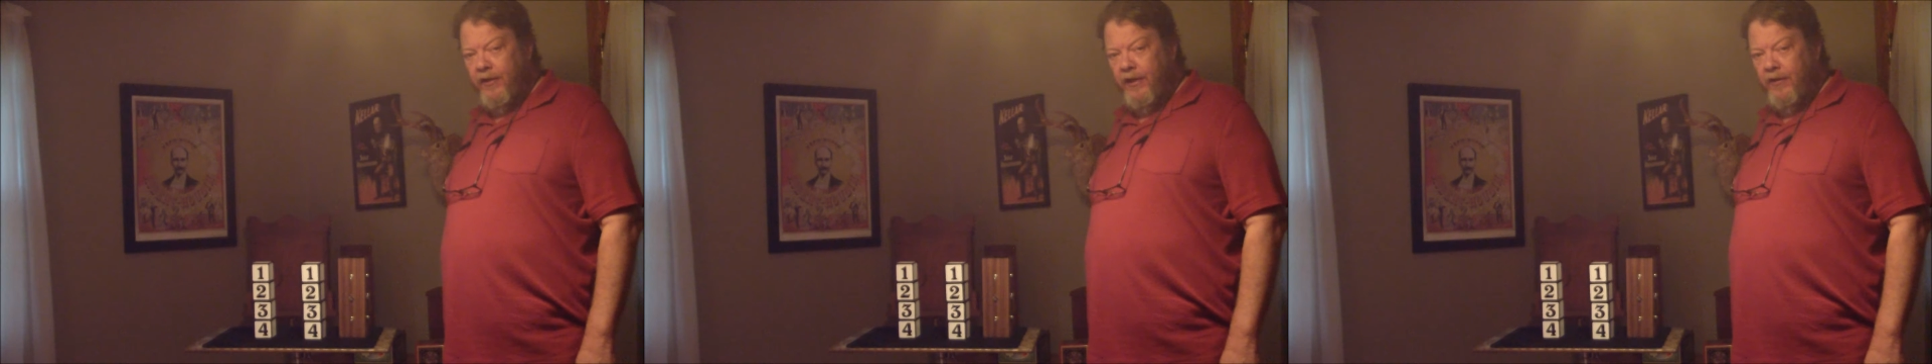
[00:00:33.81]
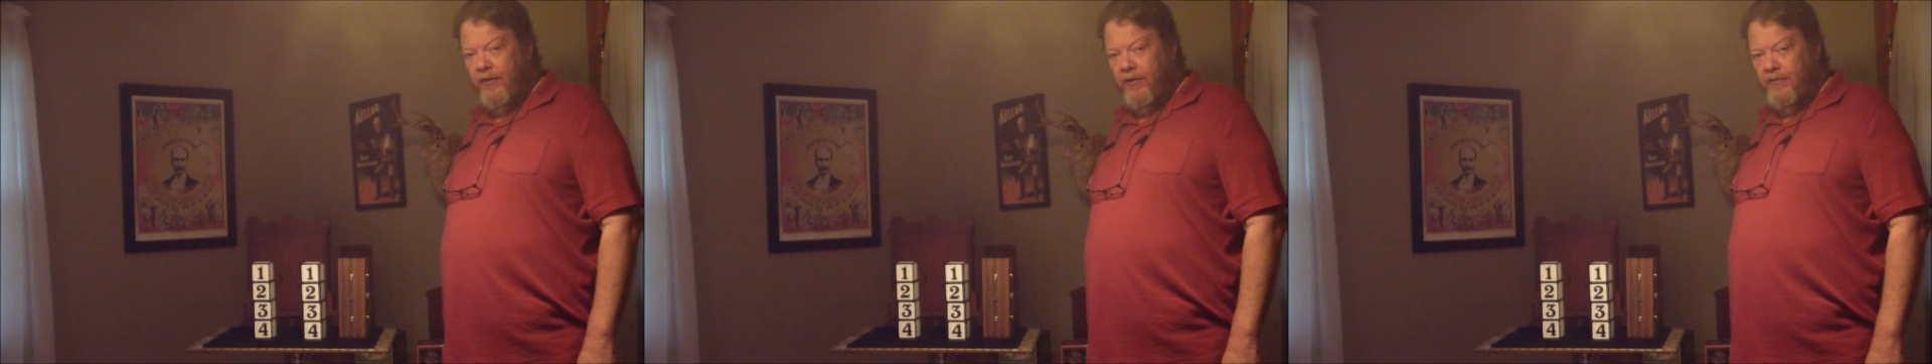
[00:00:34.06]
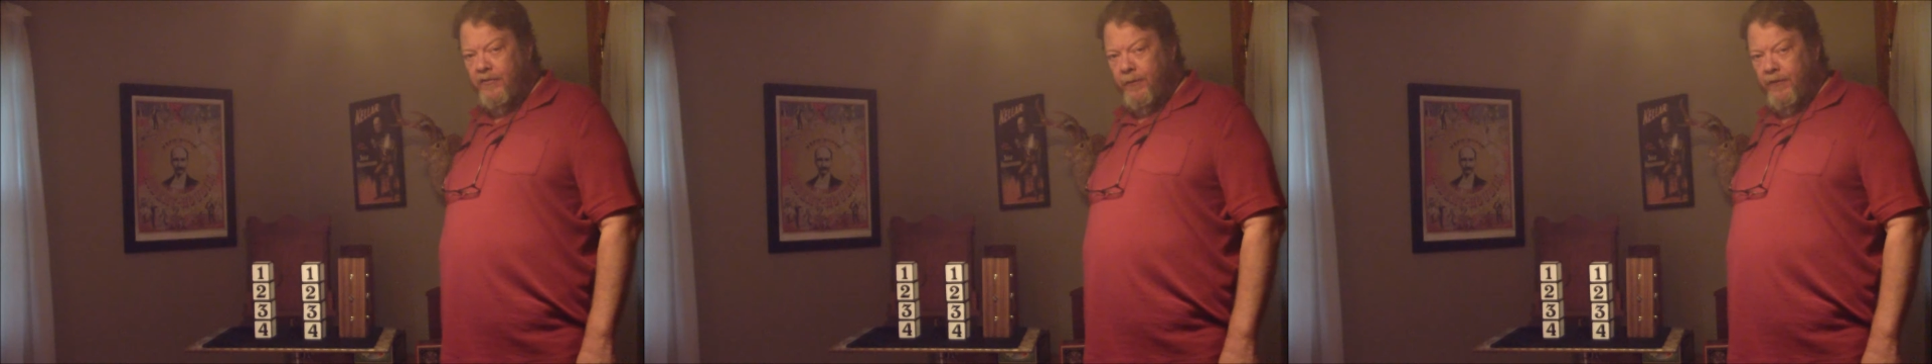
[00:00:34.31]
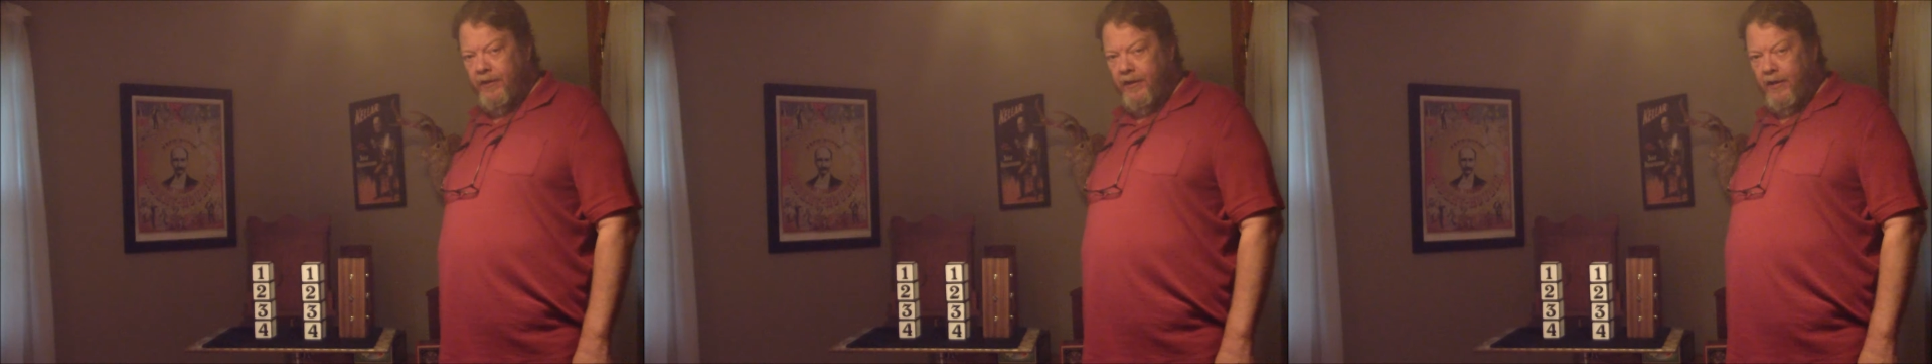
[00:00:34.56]
and you also
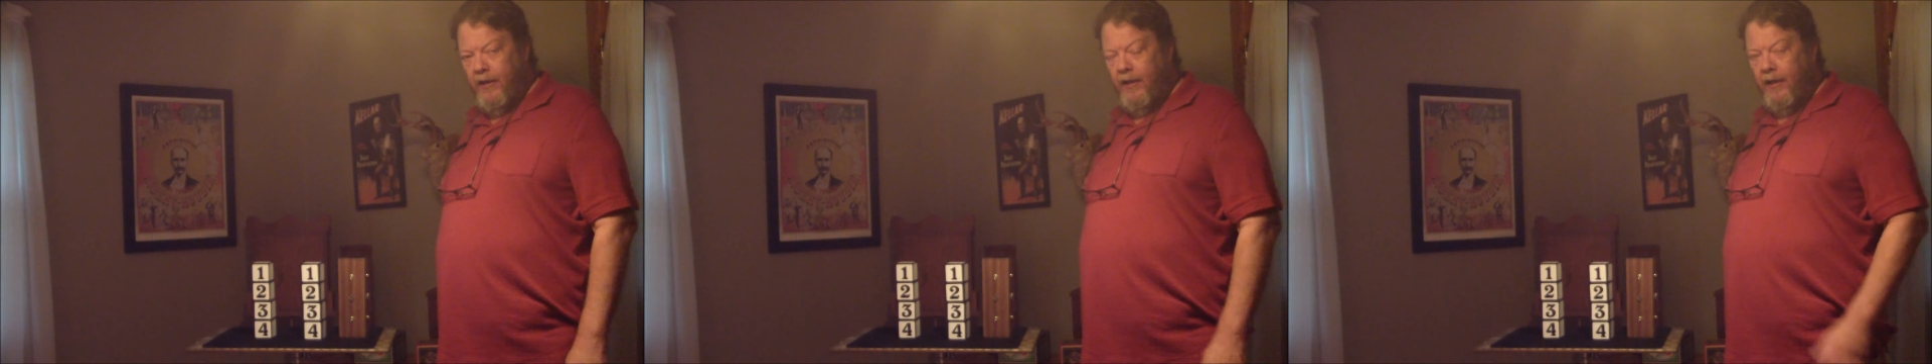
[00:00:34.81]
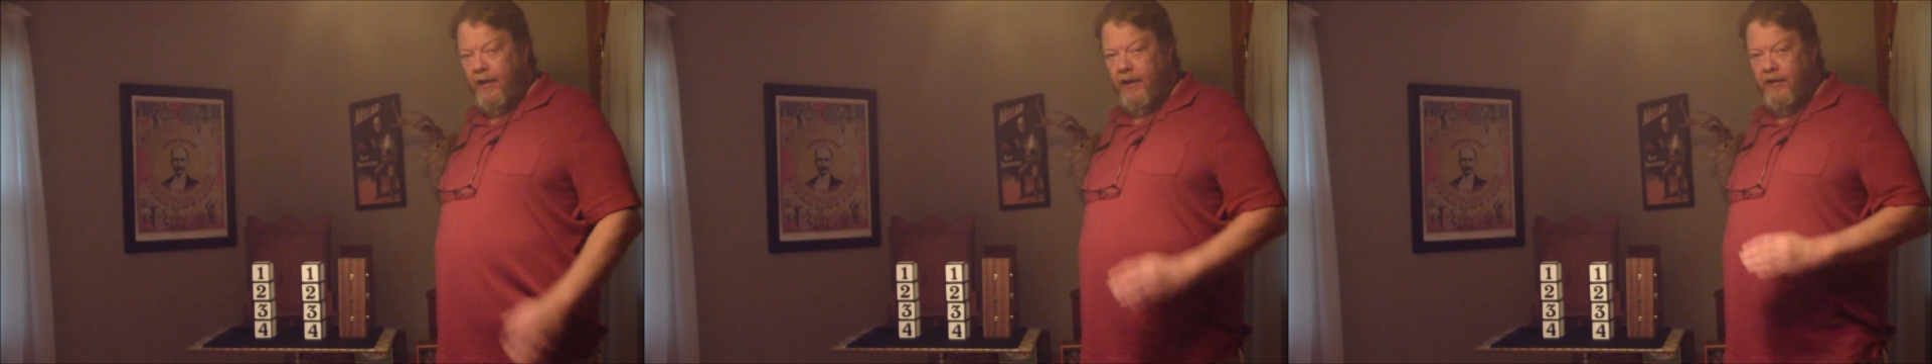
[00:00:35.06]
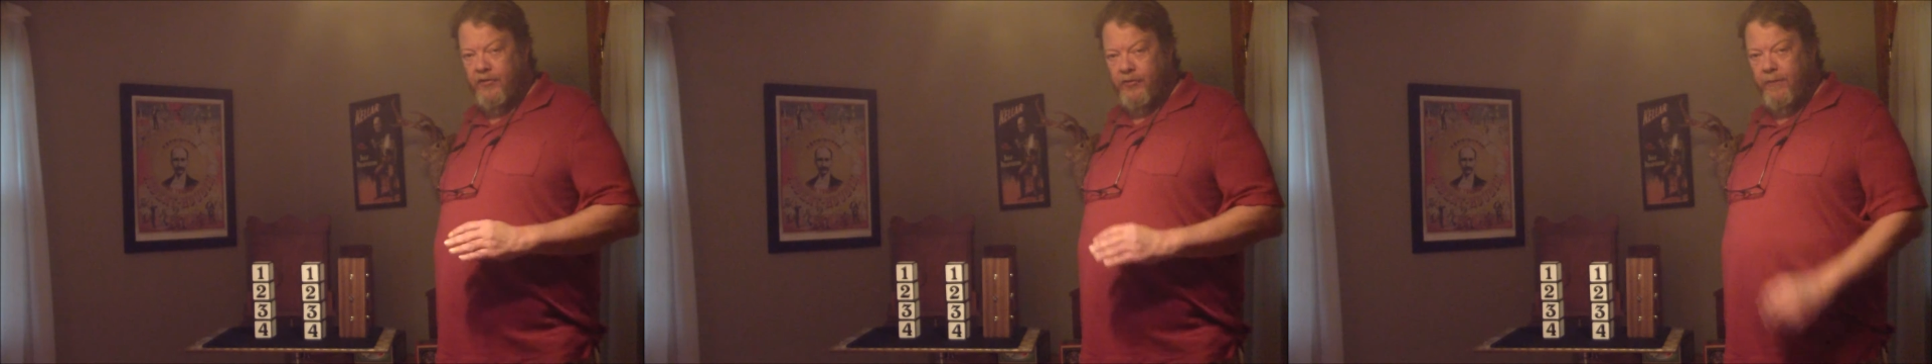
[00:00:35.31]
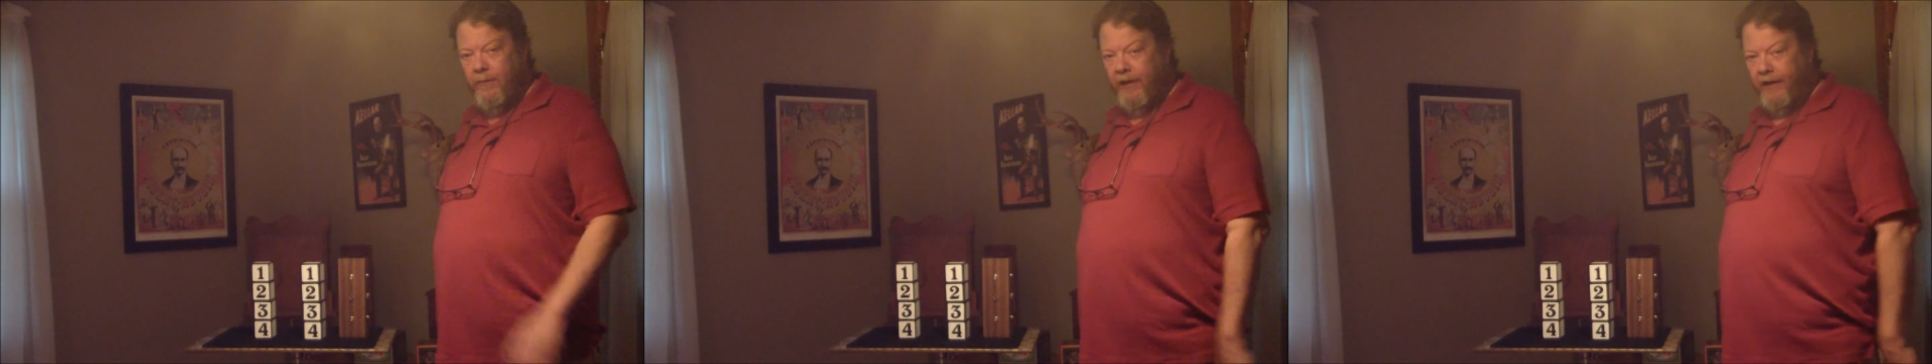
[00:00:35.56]
get a
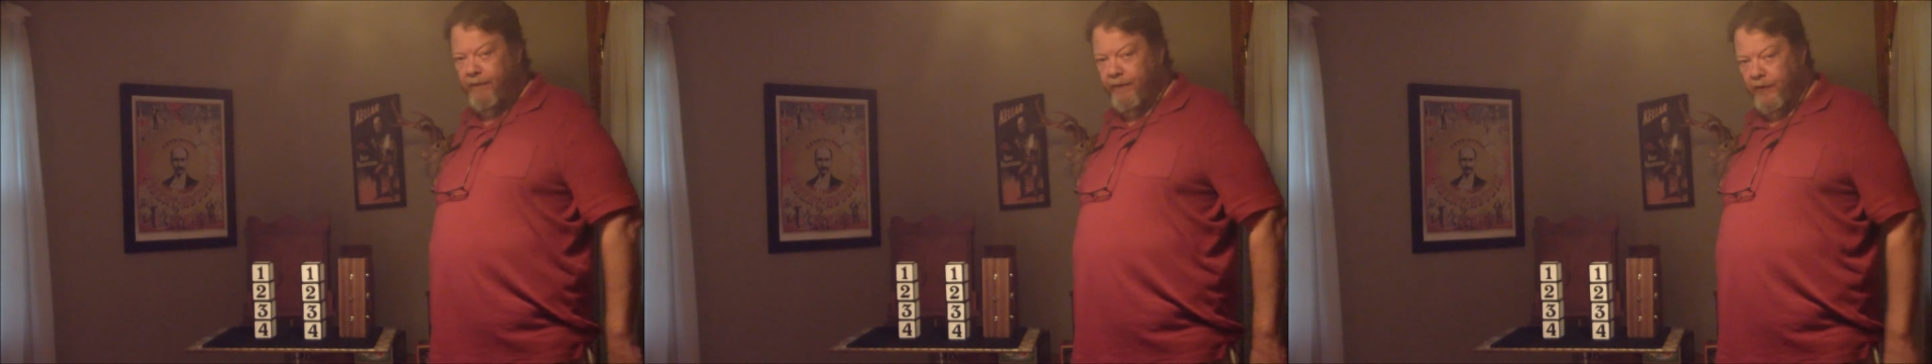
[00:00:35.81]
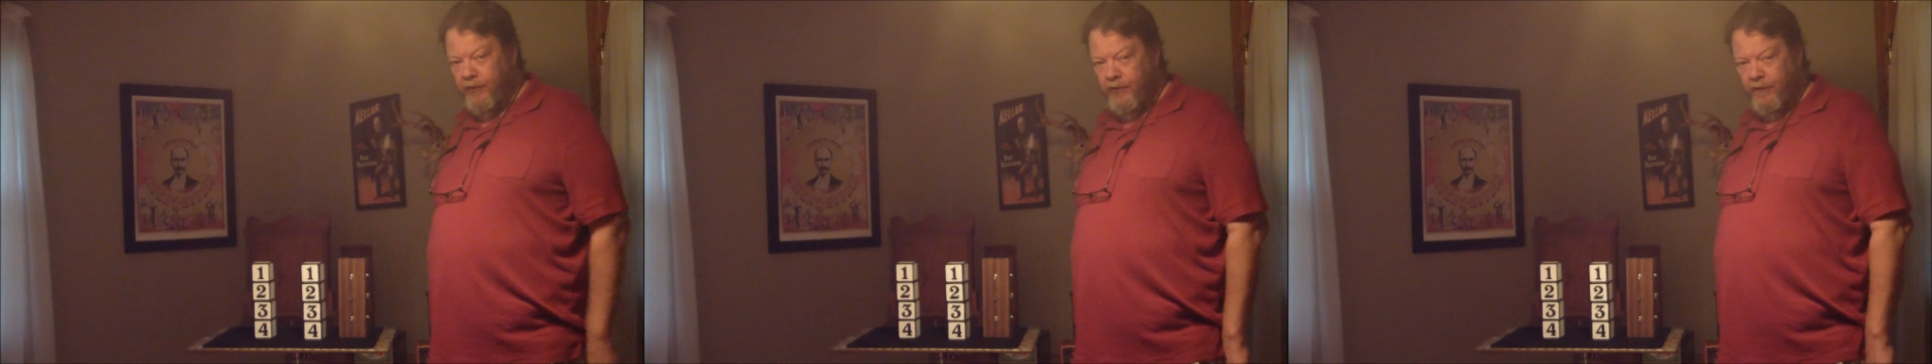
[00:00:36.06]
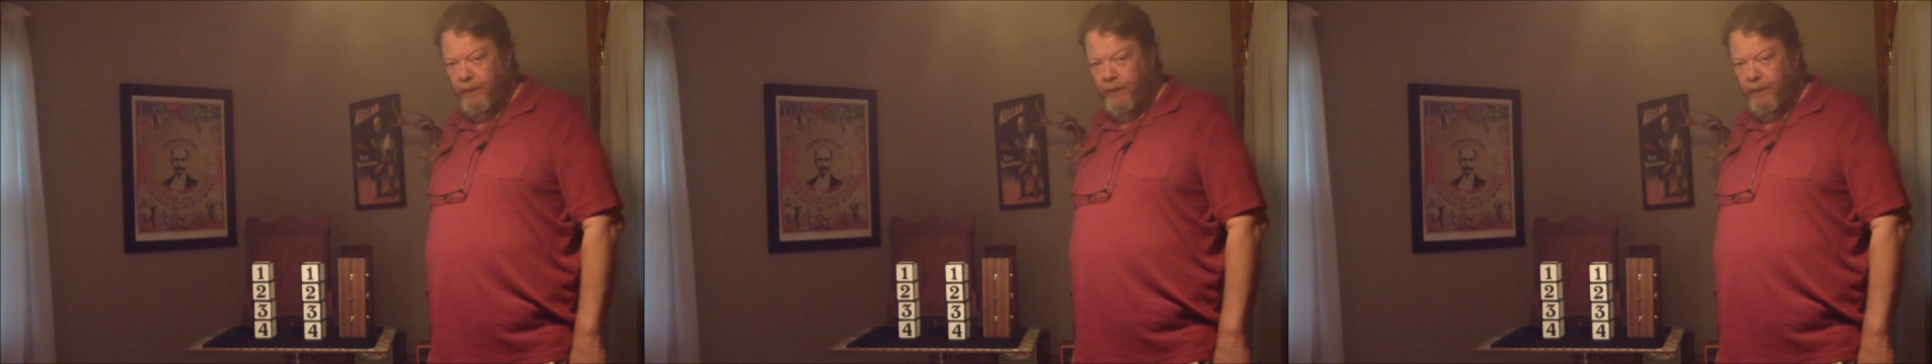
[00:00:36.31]
streamlined version of the